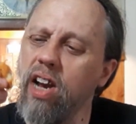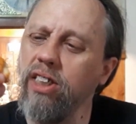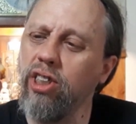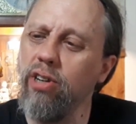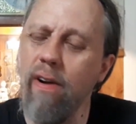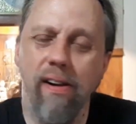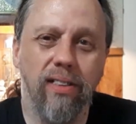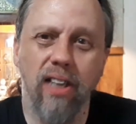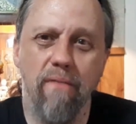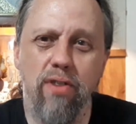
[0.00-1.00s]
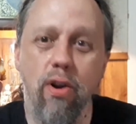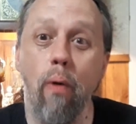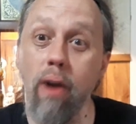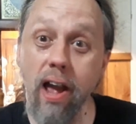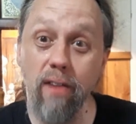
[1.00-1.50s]
taste to it. And if
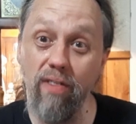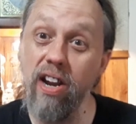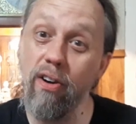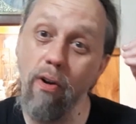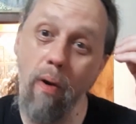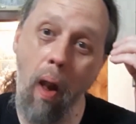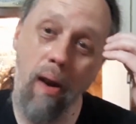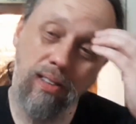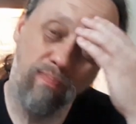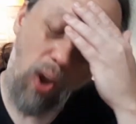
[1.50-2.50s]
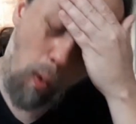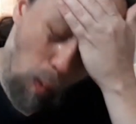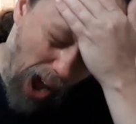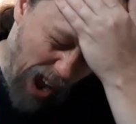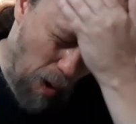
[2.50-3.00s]
you don't like vinegar,
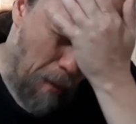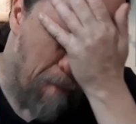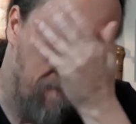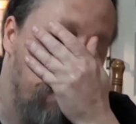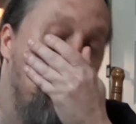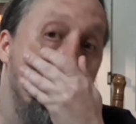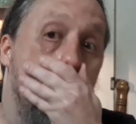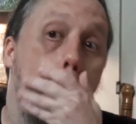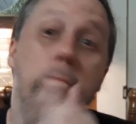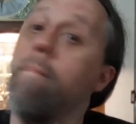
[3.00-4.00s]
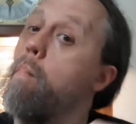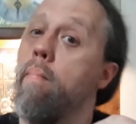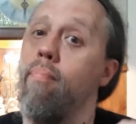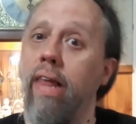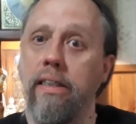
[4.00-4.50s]
wow.
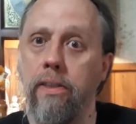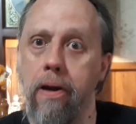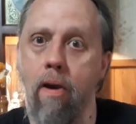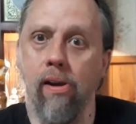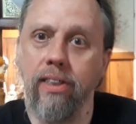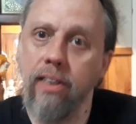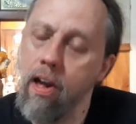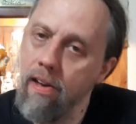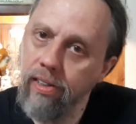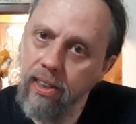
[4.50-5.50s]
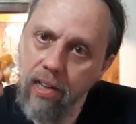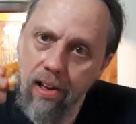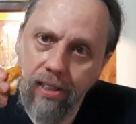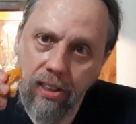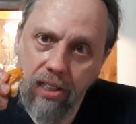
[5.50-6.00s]

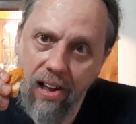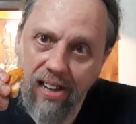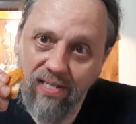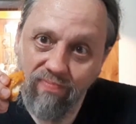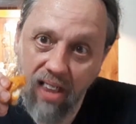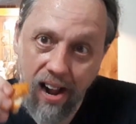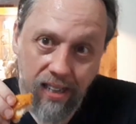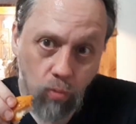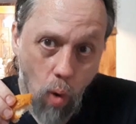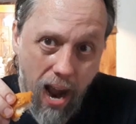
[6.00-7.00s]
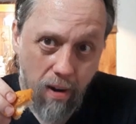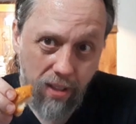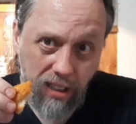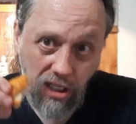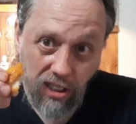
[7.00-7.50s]

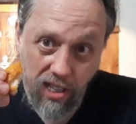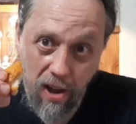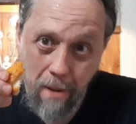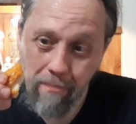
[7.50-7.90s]
Wow, this is,